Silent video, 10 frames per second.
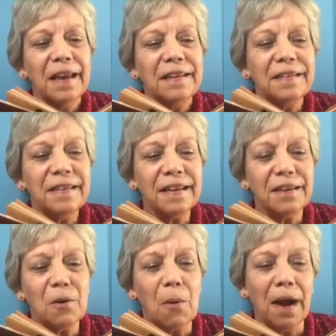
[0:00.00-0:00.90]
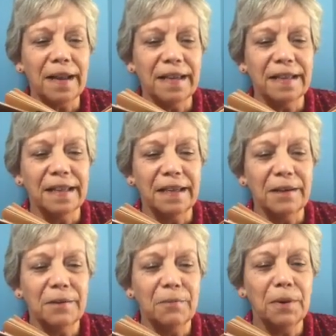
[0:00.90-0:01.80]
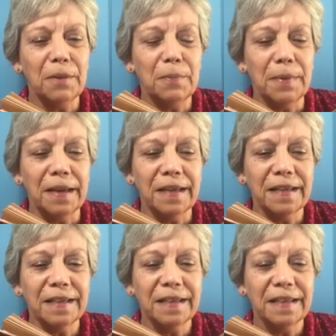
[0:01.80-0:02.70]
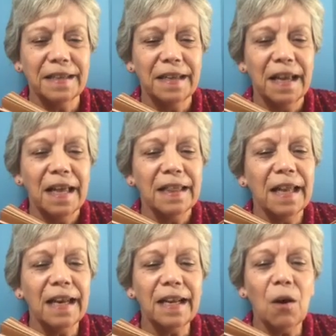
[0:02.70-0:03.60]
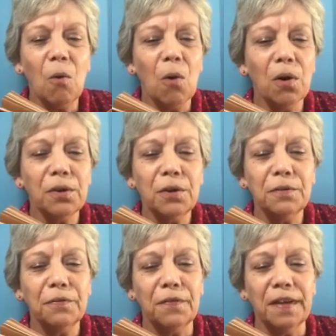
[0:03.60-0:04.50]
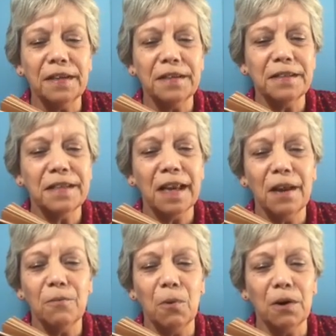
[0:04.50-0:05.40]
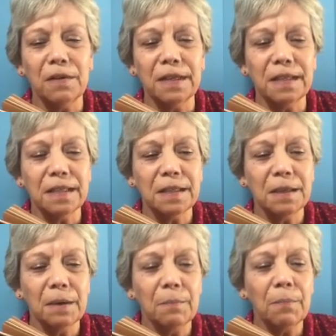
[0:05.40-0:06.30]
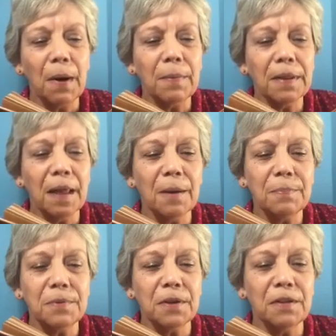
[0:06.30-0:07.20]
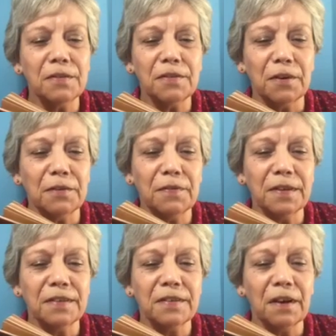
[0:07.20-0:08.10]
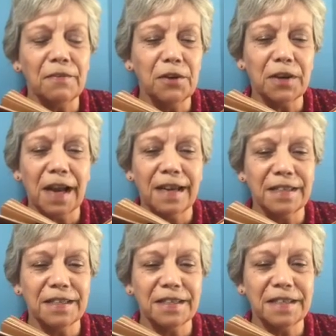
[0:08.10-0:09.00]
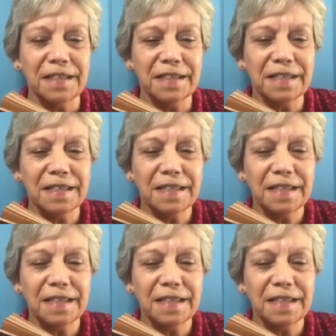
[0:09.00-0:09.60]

Sit quietly with me, letting all your fears and worries bubble up to the surface of your consciousness.